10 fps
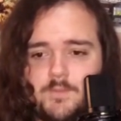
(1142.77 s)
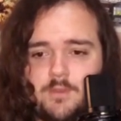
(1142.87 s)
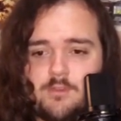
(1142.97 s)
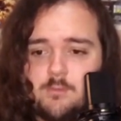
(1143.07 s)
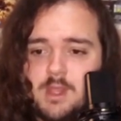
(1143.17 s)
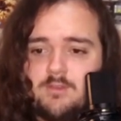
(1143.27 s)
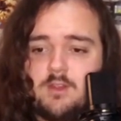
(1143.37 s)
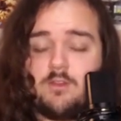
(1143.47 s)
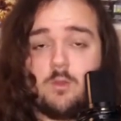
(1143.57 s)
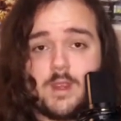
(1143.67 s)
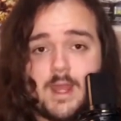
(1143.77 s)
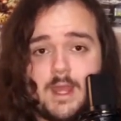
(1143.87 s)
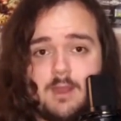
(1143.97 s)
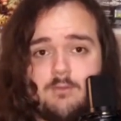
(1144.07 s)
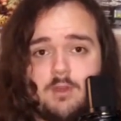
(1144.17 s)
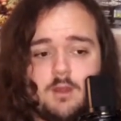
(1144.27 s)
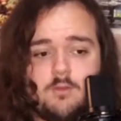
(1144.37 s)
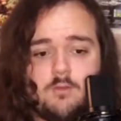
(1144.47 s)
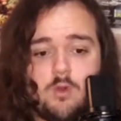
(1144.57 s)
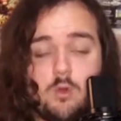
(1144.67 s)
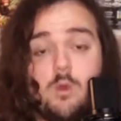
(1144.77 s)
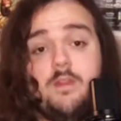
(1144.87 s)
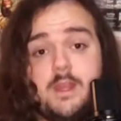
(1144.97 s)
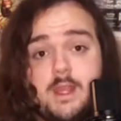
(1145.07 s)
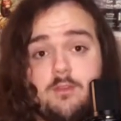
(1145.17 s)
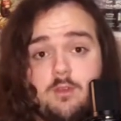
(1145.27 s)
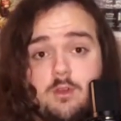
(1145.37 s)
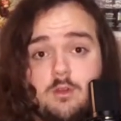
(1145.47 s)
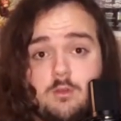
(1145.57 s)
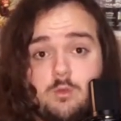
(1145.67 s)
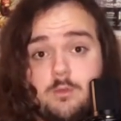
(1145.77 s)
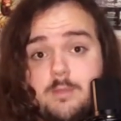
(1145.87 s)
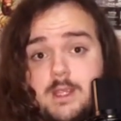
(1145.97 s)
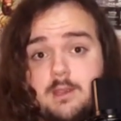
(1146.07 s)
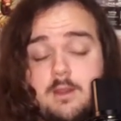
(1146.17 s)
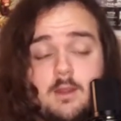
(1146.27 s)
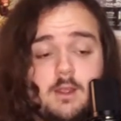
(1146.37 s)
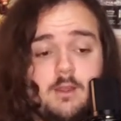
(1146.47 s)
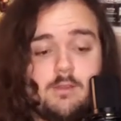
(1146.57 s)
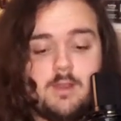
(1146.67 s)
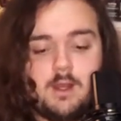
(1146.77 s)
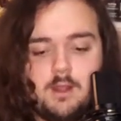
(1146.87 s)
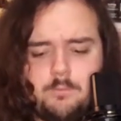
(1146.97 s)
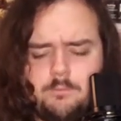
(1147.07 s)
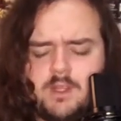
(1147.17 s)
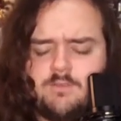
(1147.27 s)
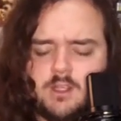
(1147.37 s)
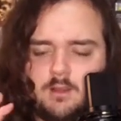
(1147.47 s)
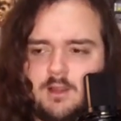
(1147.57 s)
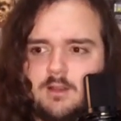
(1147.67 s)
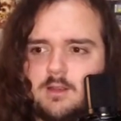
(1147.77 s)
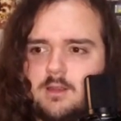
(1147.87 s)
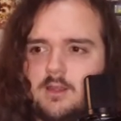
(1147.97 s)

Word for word: some evidence that we have for what the answer would be is that um, if you look